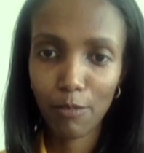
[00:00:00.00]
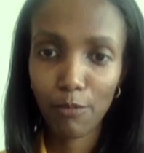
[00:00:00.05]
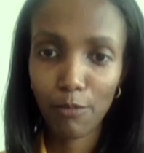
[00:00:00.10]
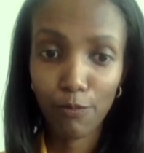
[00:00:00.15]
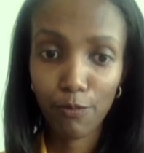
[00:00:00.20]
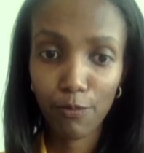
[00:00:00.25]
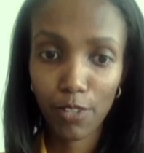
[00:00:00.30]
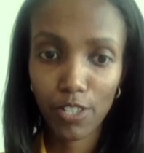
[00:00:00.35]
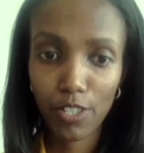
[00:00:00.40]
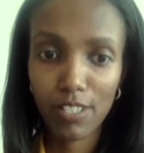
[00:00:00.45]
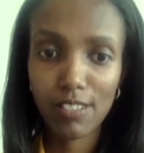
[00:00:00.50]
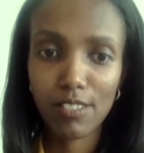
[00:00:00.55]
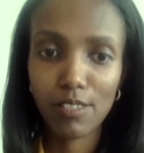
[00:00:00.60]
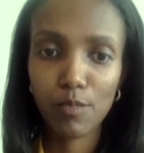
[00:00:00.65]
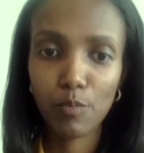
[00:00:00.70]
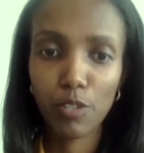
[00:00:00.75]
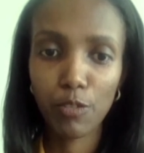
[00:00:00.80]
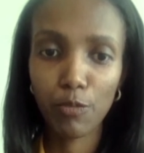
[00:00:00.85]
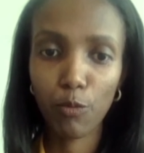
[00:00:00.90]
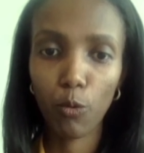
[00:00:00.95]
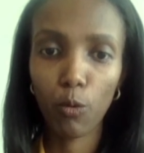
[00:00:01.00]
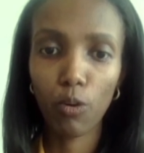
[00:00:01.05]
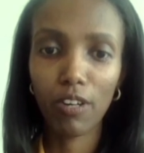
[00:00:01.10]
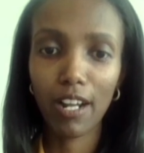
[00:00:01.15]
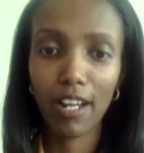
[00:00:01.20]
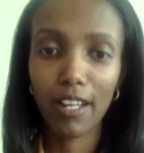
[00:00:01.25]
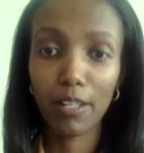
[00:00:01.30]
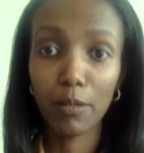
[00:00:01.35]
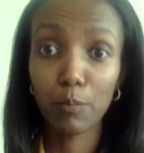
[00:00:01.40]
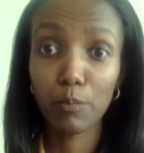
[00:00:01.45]
first before
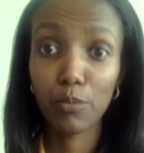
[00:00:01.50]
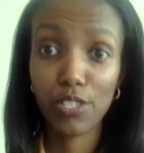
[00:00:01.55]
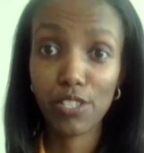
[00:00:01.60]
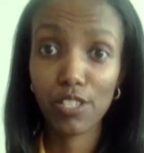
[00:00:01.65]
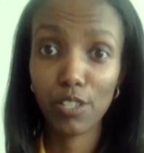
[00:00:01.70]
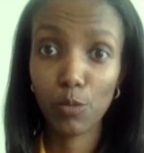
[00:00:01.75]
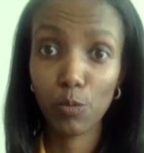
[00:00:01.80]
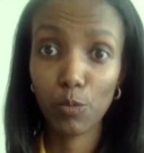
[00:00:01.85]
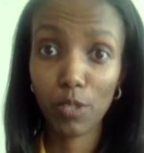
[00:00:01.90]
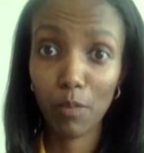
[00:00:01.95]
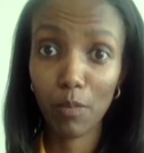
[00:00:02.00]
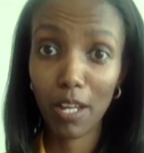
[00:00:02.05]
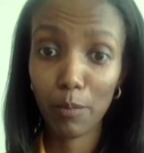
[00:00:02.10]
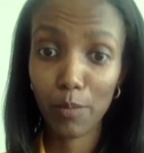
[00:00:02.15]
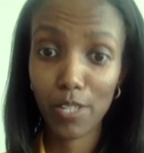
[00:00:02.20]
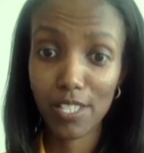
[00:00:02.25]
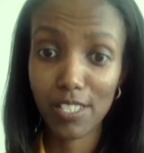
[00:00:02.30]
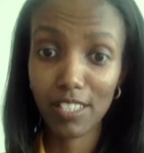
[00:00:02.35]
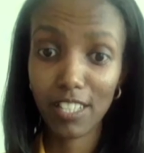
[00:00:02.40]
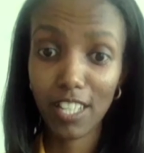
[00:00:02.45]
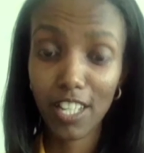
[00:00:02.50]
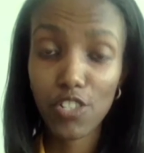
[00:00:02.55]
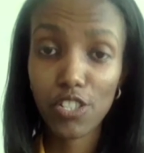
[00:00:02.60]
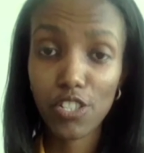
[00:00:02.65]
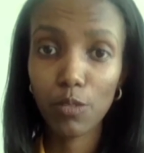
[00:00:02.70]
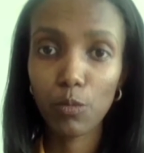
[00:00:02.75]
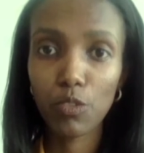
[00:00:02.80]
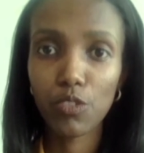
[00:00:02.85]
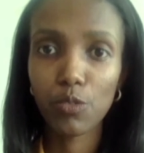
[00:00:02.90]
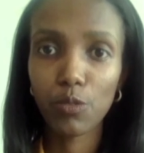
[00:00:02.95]
I proceed with my
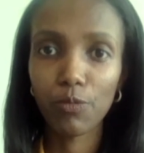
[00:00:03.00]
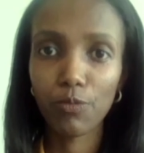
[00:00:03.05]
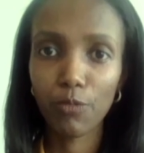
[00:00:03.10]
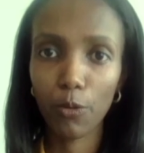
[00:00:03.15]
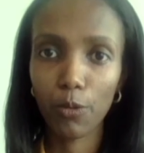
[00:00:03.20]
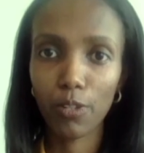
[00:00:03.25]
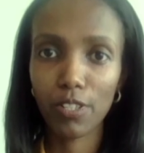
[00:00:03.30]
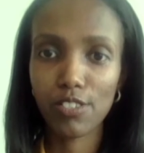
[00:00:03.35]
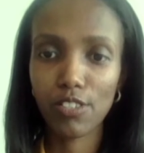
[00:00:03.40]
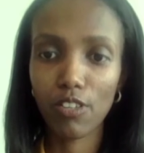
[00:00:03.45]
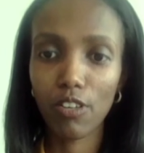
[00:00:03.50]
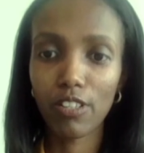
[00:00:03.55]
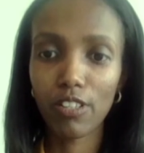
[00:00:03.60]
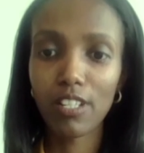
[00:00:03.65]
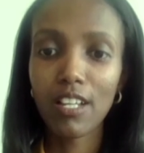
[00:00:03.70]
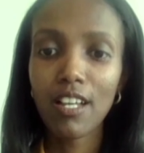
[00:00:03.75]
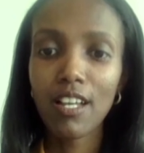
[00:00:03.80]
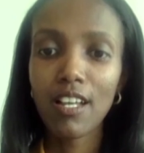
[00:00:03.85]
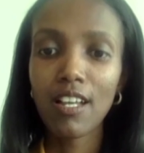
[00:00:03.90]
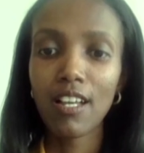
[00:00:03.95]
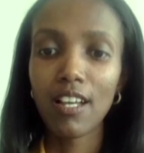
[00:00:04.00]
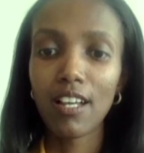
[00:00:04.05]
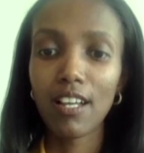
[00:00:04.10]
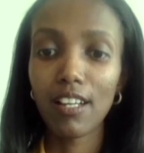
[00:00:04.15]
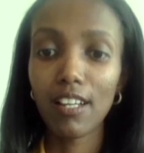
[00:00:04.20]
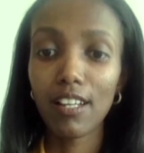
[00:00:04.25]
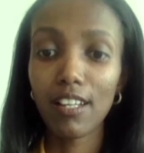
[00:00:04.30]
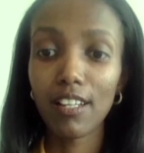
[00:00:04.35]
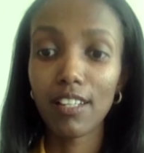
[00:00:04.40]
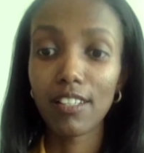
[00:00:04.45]
presentation, which will focus on
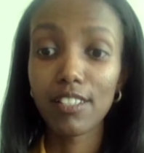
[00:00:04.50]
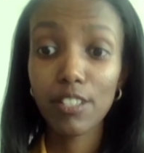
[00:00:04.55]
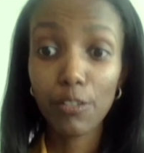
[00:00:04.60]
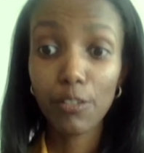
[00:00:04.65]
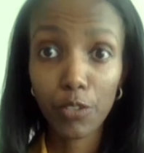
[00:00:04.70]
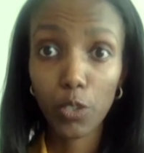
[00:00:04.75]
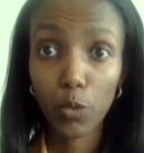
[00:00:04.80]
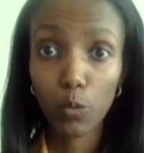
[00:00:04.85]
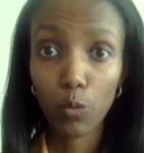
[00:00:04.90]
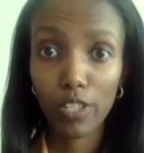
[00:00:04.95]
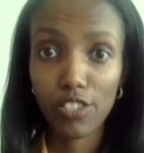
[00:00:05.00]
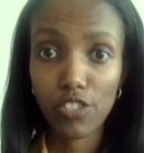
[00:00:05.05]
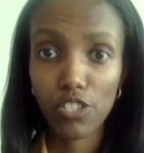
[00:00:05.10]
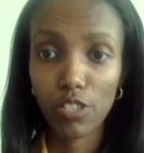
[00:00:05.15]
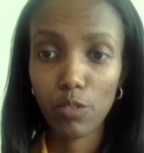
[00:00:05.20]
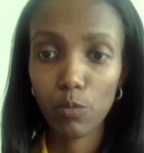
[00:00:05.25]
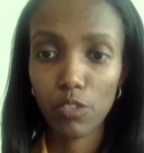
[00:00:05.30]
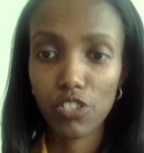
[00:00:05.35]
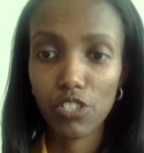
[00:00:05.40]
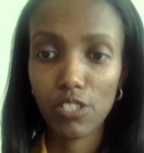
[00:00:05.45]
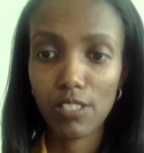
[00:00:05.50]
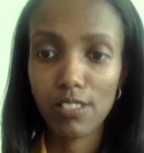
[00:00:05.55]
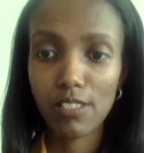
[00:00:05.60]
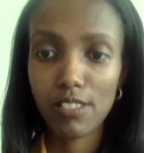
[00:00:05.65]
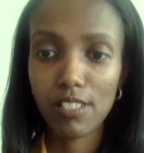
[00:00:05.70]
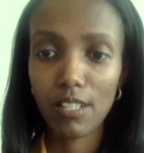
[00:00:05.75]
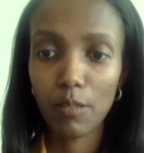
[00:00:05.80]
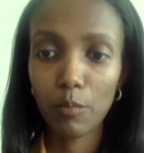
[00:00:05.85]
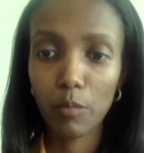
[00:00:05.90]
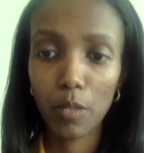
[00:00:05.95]
a different question, which
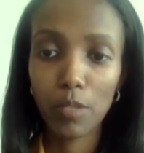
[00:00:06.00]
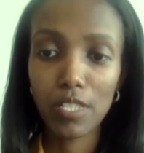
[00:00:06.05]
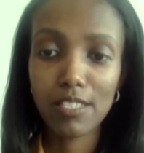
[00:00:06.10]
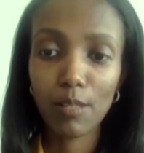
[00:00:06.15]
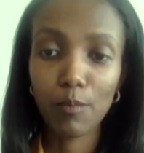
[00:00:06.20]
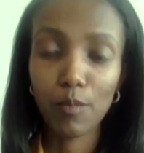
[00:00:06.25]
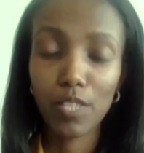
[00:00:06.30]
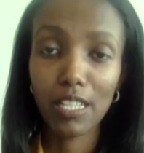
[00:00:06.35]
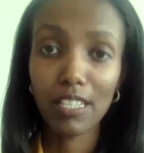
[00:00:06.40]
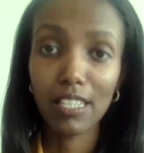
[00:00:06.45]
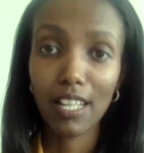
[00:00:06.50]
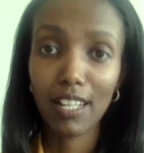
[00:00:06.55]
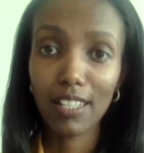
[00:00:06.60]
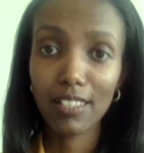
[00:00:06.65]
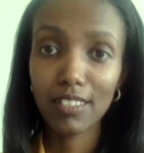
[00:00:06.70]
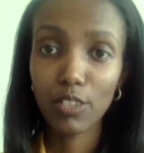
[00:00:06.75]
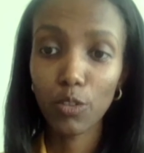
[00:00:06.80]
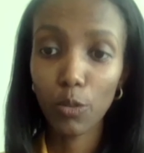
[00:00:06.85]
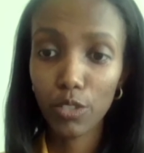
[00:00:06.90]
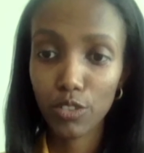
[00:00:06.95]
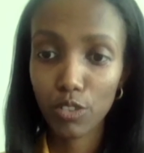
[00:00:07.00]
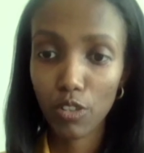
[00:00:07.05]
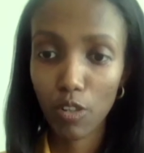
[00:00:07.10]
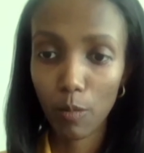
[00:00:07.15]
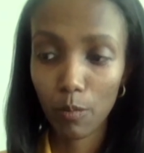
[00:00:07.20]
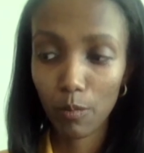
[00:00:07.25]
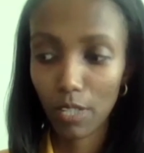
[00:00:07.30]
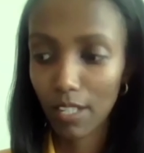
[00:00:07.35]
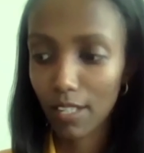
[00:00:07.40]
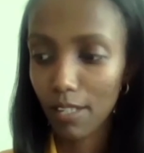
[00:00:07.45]
is maybe something that
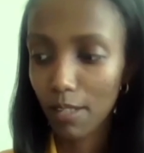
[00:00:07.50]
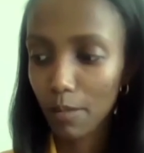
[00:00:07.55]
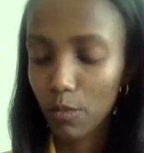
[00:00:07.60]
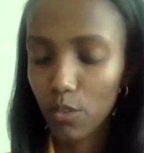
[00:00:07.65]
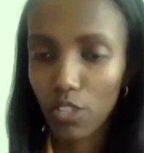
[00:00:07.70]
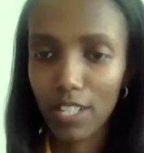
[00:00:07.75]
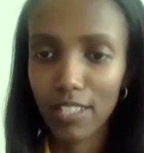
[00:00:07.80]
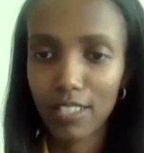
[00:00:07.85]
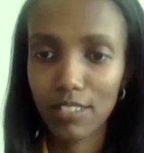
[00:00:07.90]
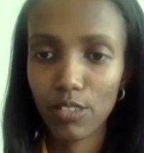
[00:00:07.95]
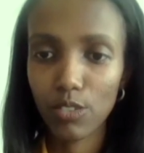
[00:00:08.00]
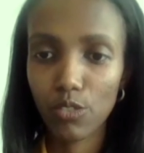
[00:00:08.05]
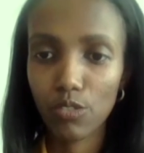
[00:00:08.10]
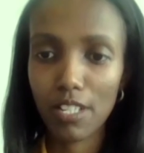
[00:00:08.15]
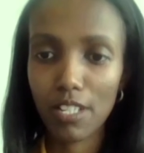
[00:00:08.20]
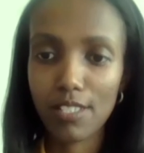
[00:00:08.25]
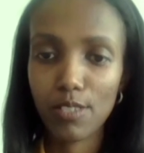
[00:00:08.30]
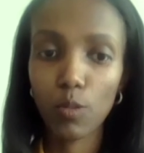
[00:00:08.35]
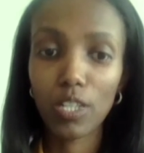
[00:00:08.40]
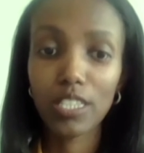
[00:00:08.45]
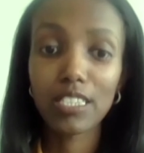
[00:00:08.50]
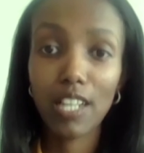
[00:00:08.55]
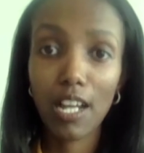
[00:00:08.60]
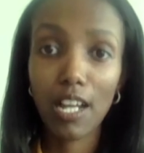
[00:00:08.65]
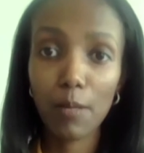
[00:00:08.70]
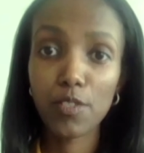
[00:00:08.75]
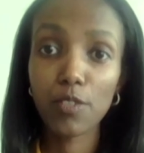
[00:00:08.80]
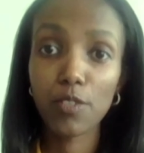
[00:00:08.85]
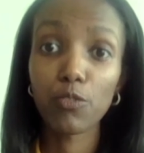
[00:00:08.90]
Goitom tried to address. What types of